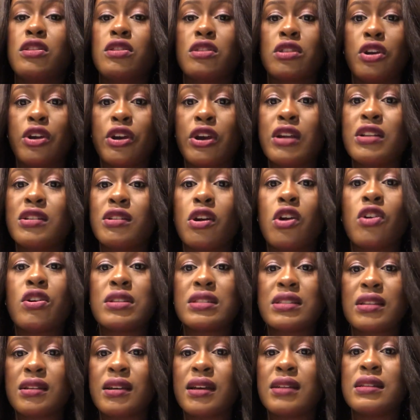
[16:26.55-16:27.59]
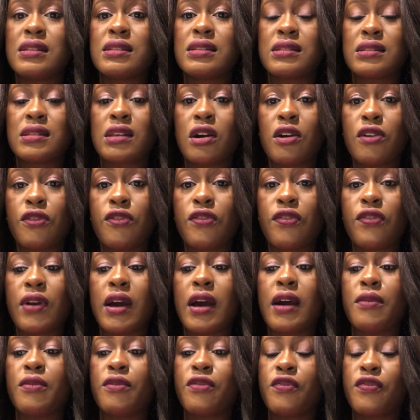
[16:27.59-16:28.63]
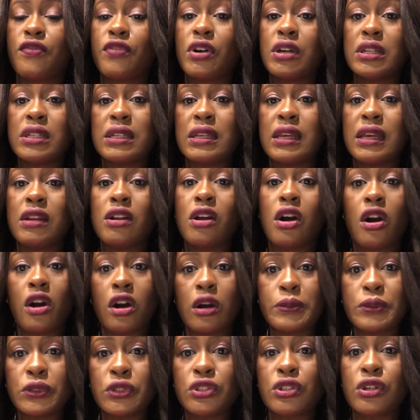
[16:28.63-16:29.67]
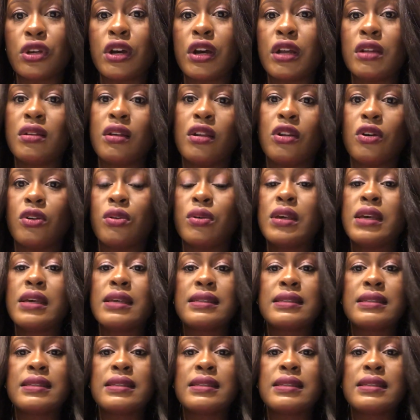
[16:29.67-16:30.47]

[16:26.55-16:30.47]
Third, consider the self um, funding option, you know,